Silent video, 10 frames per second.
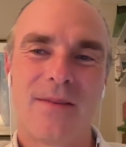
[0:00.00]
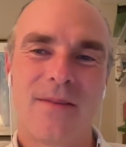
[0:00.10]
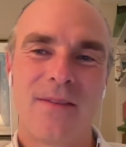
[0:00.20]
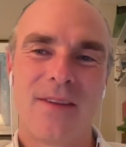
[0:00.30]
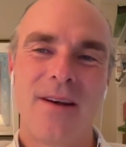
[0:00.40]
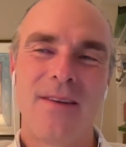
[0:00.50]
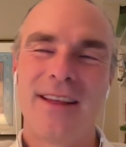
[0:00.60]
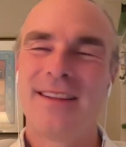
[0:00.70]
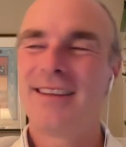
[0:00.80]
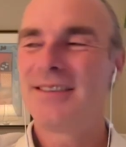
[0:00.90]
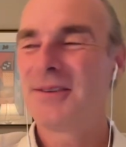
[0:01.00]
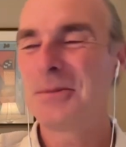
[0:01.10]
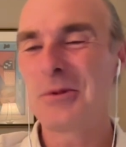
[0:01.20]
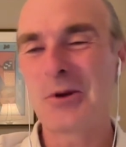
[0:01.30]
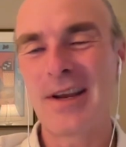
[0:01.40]
No, these are
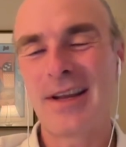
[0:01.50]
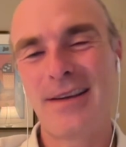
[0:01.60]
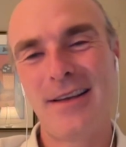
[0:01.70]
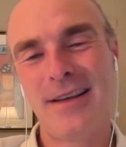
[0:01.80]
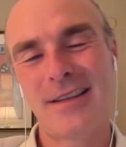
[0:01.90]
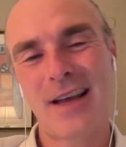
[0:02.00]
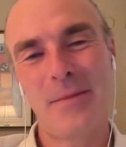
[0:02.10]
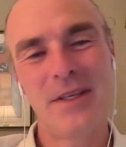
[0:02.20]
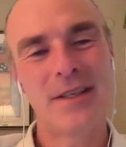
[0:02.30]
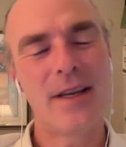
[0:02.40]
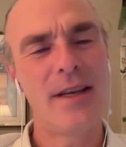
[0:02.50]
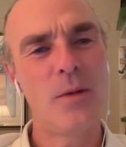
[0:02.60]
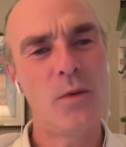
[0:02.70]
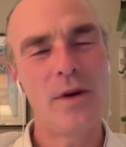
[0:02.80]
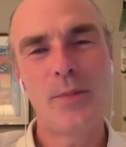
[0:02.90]
some great ideas. I'm
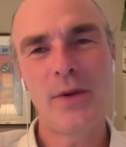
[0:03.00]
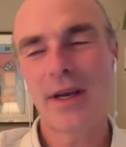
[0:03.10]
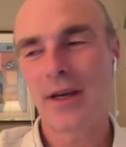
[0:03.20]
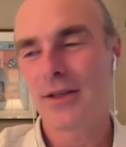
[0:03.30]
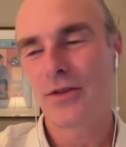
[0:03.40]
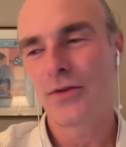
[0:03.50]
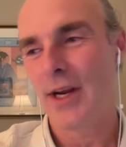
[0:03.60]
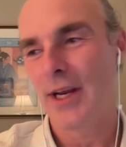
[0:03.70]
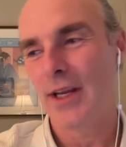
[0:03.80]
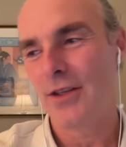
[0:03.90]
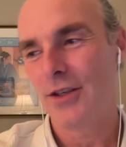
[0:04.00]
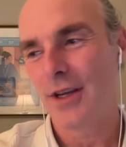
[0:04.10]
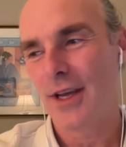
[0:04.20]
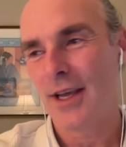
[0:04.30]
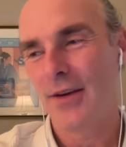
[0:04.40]
excited. Would it be strange
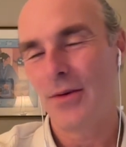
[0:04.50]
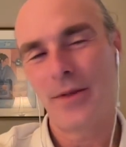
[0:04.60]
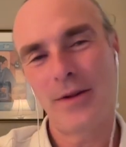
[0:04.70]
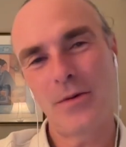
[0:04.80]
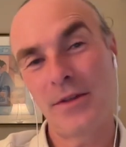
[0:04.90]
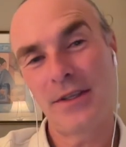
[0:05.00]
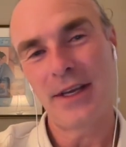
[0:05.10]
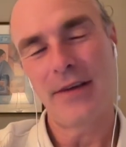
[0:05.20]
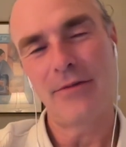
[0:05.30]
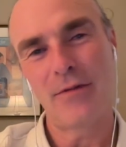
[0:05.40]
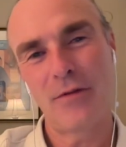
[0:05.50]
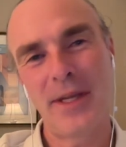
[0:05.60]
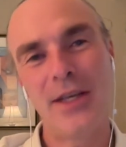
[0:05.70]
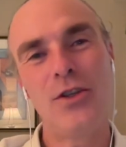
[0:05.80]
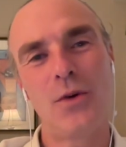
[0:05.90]
and/or the coolest thing ever for me
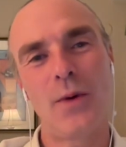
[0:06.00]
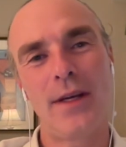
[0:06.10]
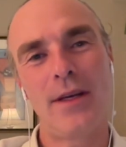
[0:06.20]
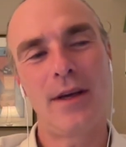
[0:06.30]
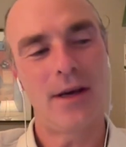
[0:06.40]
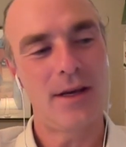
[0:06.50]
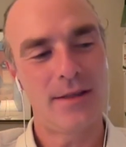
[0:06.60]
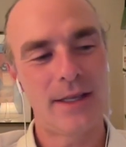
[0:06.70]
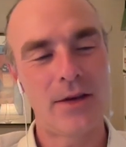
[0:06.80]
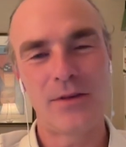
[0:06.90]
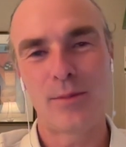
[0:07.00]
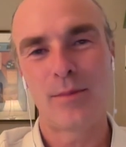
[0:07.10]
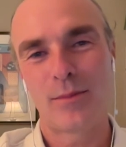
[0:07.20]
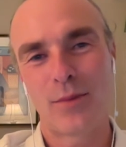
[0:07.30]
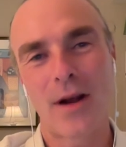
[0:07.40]
to join Sounds
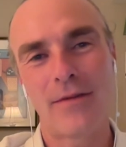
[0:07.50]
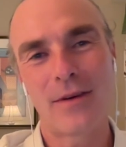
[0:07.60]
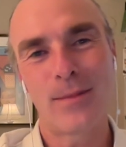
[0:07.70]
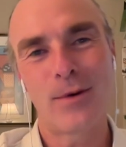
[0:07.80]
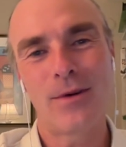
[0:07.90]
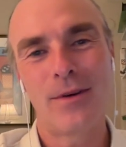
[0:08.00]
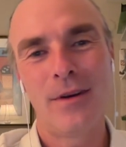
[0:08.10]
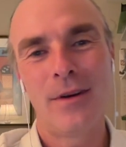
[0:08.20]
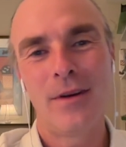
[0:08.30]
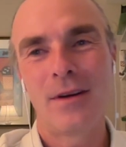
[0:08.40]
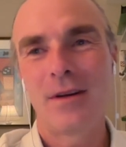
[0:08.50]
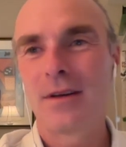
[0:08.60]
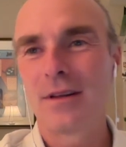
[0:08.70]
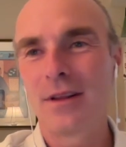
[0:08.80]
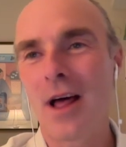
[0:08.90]
Profitable
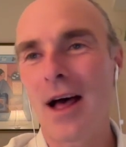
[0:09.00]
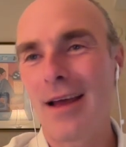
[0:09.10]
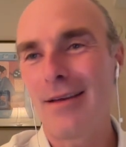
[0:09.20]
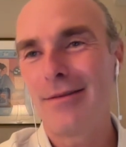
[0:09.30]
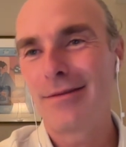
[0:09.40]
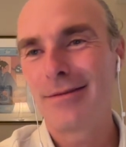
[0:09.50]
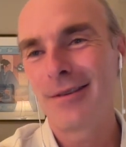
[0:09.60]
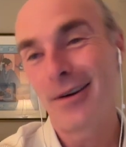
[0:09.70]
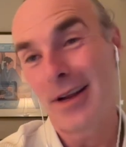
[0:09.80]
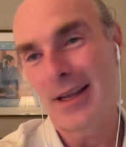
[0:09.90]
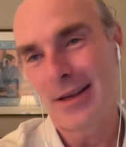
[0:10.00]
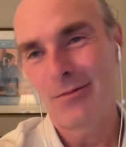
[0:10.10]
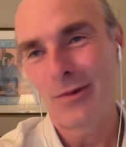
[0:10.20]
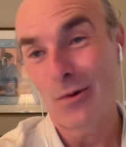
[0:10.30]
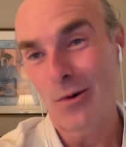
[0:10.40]
live on a
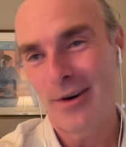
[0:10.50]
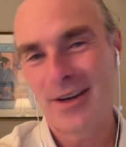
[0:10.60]
recorded